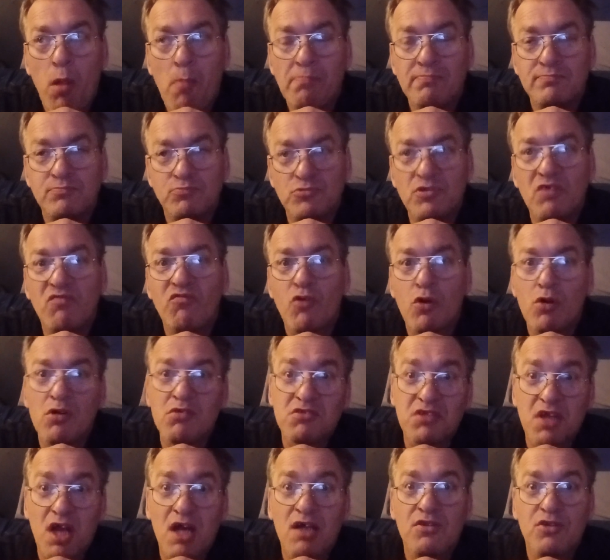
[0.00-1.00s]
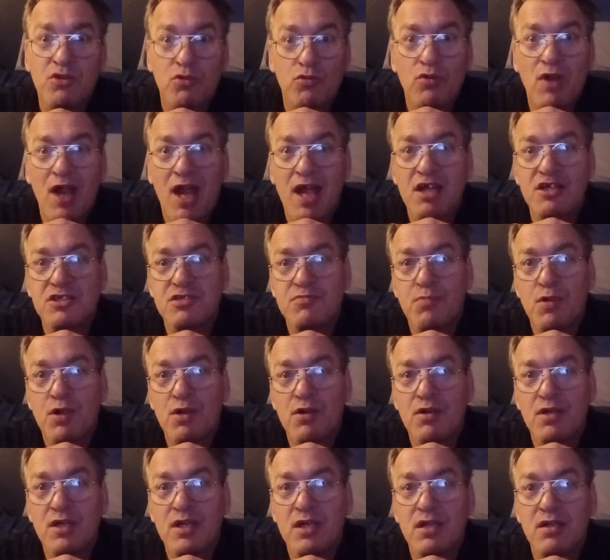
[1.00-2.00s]
And of course, got the
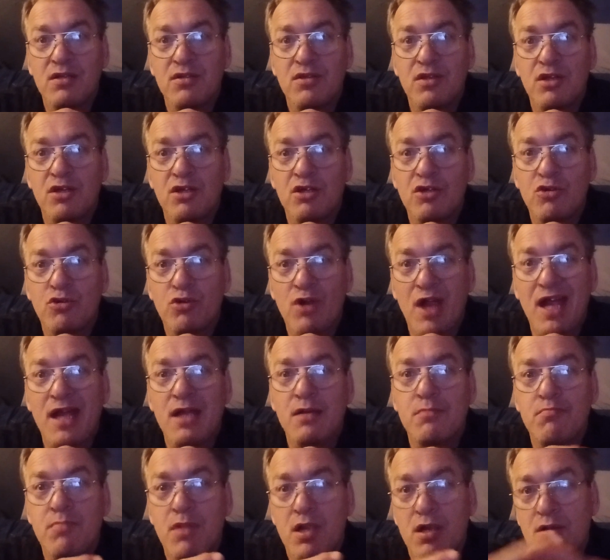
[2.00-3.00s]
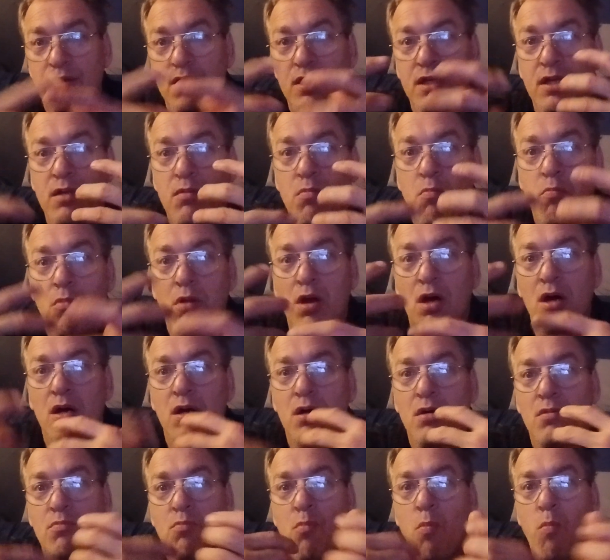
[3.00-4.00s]
raspberry and the cranberry
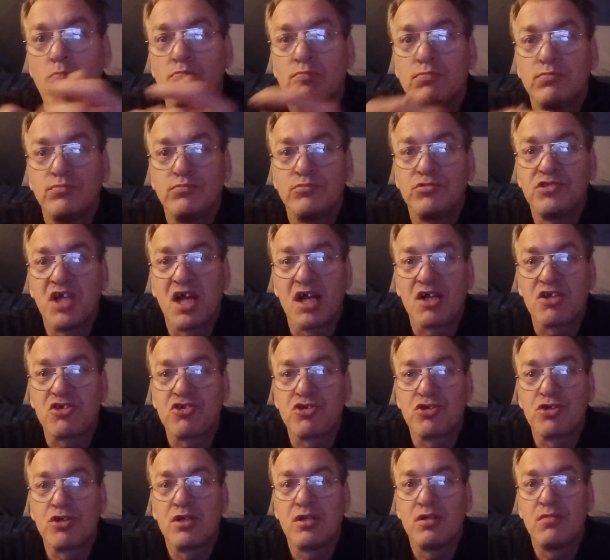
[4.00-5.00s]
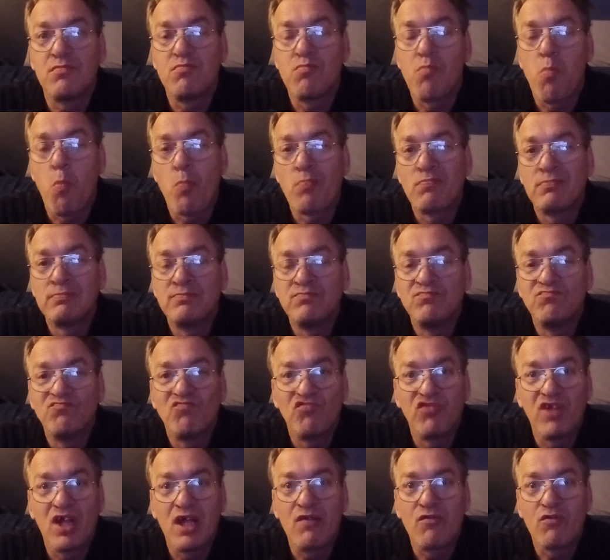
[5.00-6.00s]
texture and
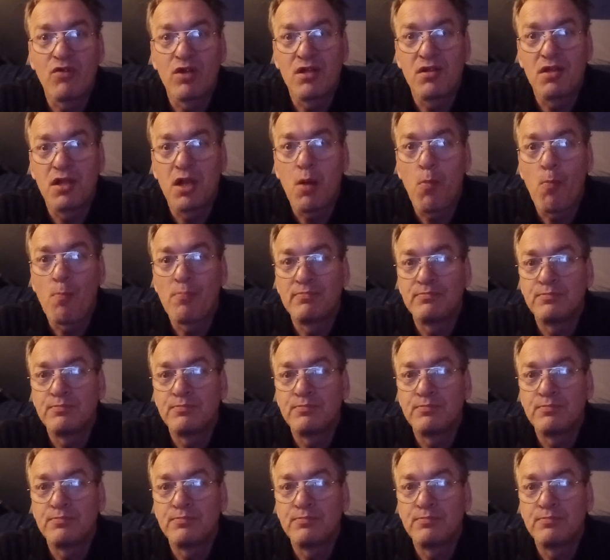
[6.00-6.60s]
flavor in there.